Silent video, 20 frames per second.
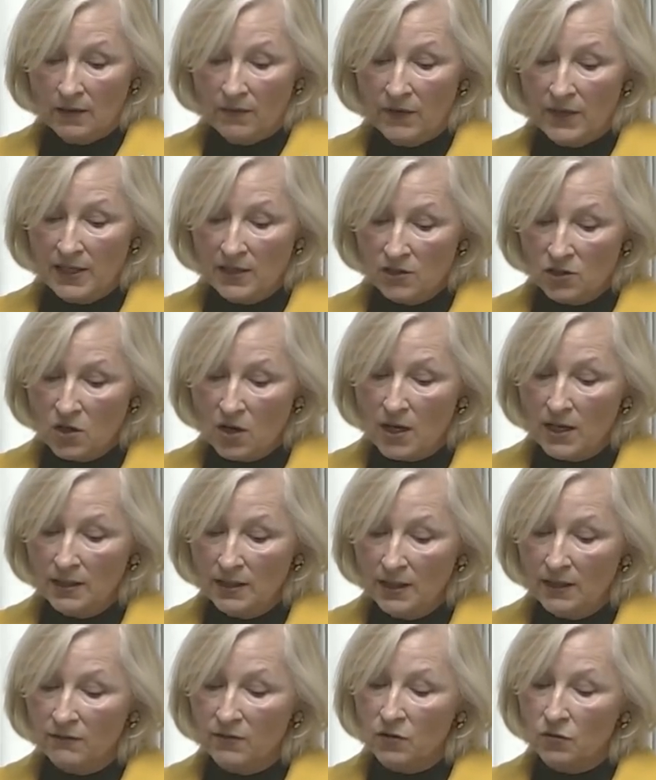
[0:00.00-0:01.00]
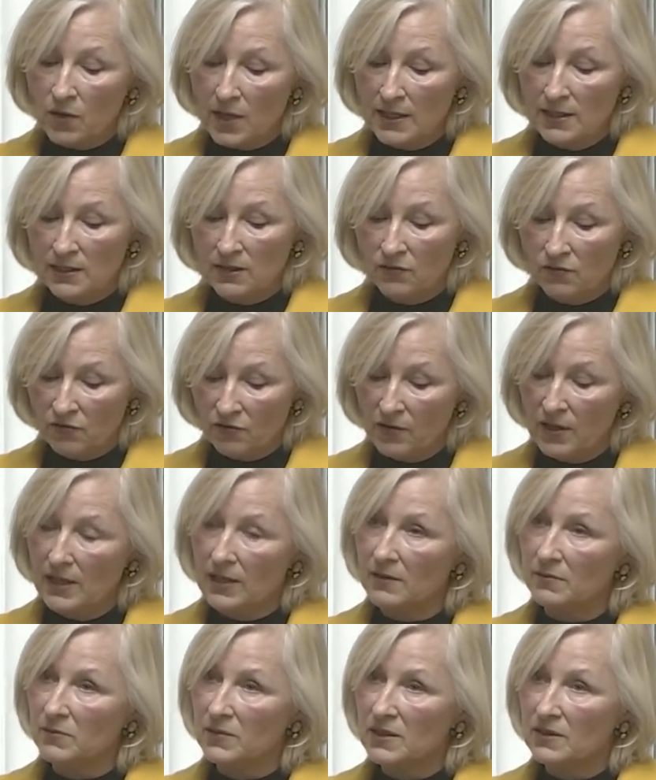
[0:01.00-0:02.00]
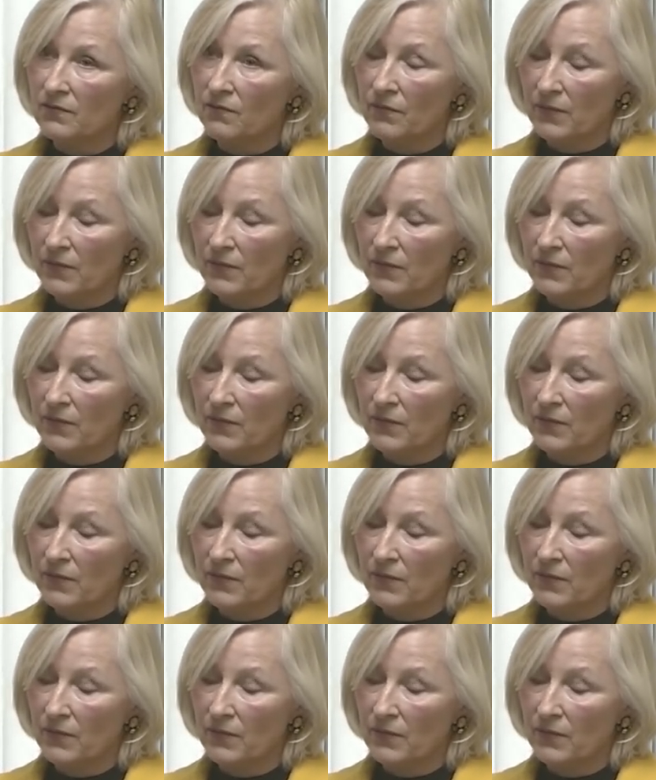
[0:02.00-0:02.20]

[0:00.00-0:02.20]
these God-given rights and freedoms,